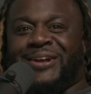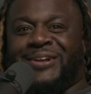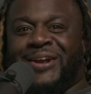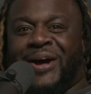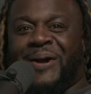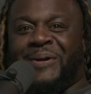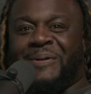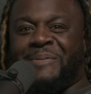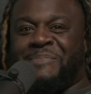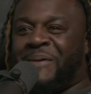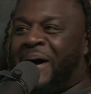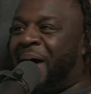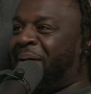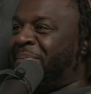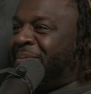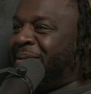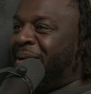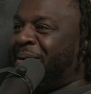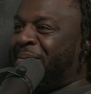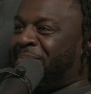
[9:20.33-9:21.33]
daughter
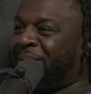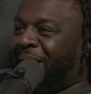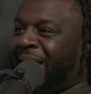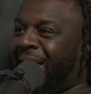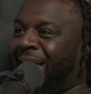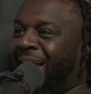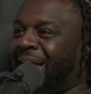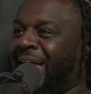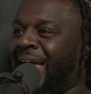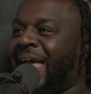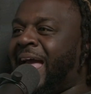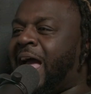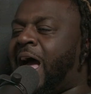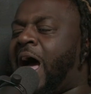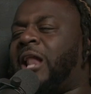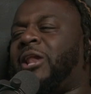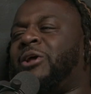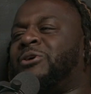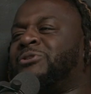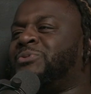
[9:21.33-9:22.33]
popped up. Like,
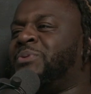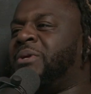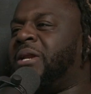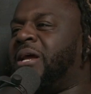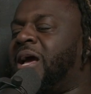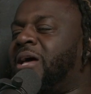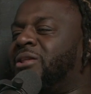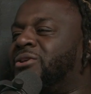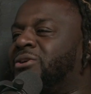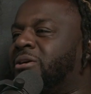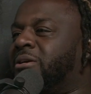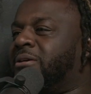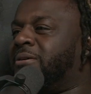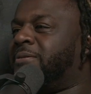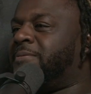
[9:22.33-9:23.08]
how long was we together?